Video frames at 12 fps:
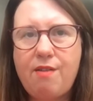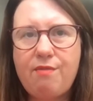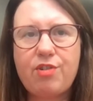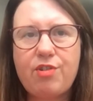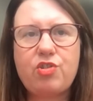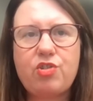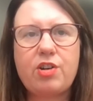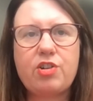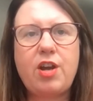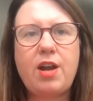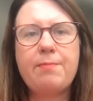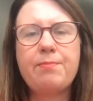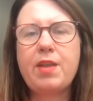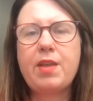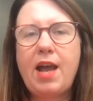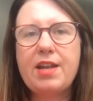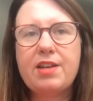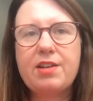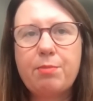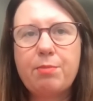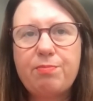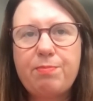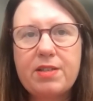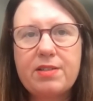infrastructure, and a number
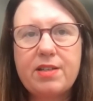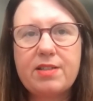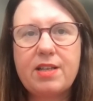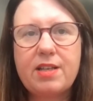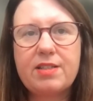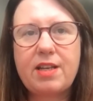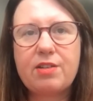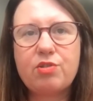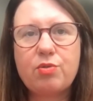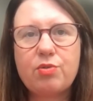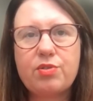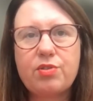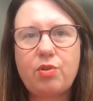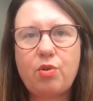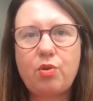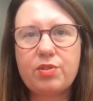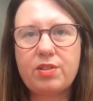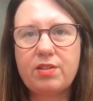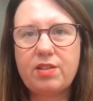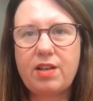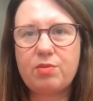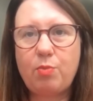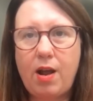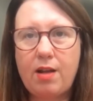of business essentials courses
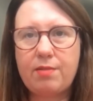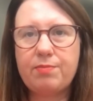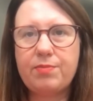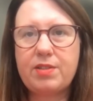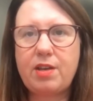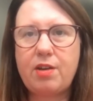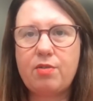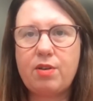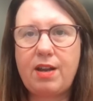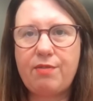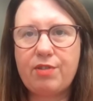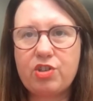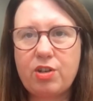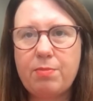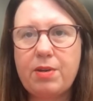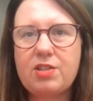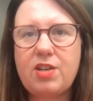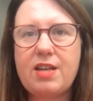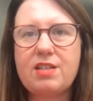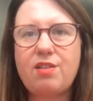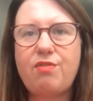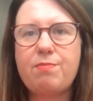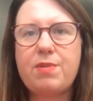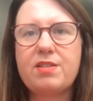as well. So leveraging big data
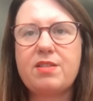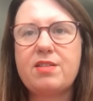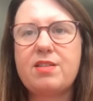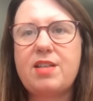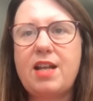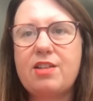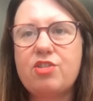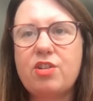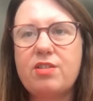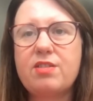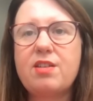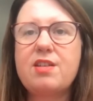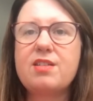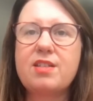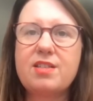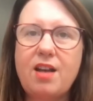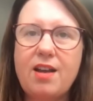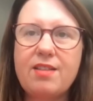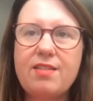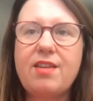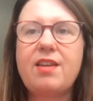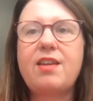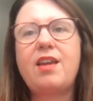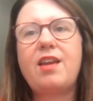for business intelligence, design
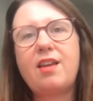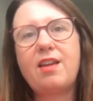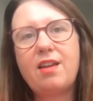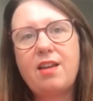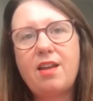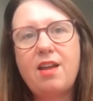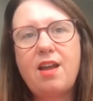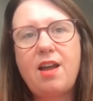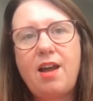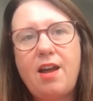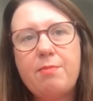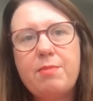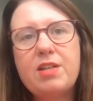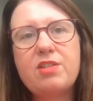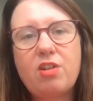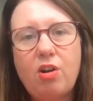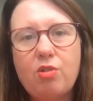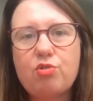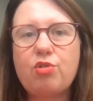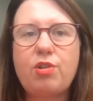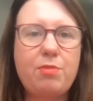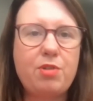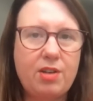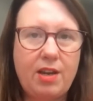thinking, intercultural
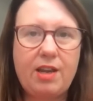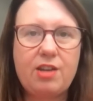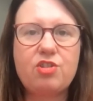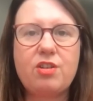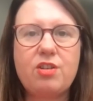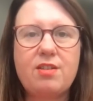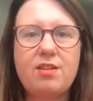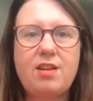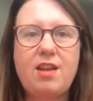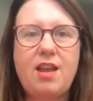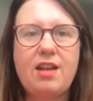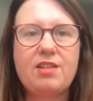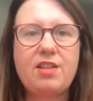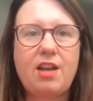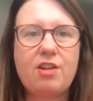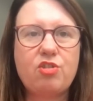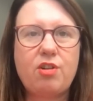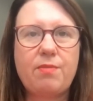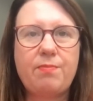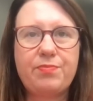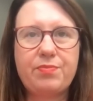communication, et cetera.